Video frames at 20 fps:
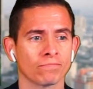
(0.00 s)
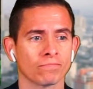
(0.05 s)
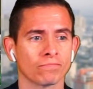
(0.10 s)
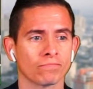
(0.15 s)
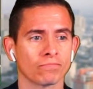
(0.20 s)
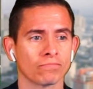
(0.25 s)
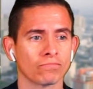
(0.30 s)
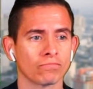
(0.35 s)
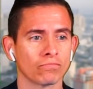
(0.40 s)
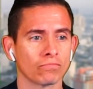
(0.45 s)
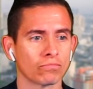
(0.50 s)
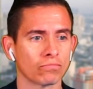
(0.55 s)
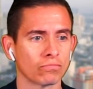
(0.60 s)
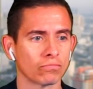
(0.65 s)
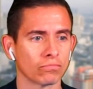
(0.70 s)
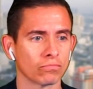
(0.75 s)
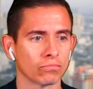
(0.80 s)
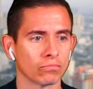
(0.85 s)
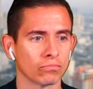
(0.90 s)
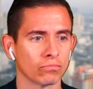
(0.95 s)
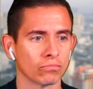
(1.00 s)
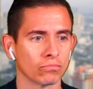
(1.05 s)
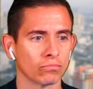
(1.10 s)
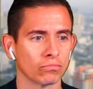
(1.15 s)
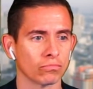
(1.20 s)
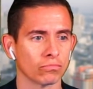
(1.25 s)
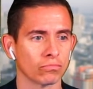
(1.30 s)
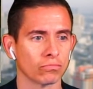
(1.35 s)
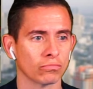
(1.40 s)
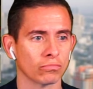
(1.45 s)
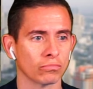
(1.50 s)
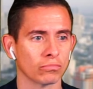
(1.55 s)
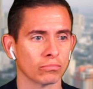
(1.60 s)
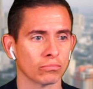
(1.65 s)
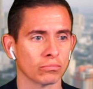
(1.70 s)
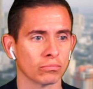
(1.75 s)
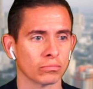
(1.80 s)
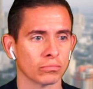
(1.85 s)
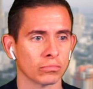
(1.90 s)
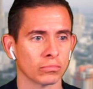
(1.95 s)

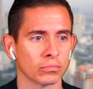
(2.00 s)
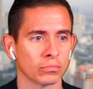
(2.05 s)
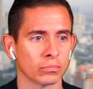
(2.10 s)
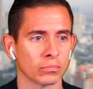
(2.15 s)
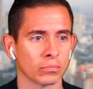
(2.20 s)
No words are spoken by the person on screen.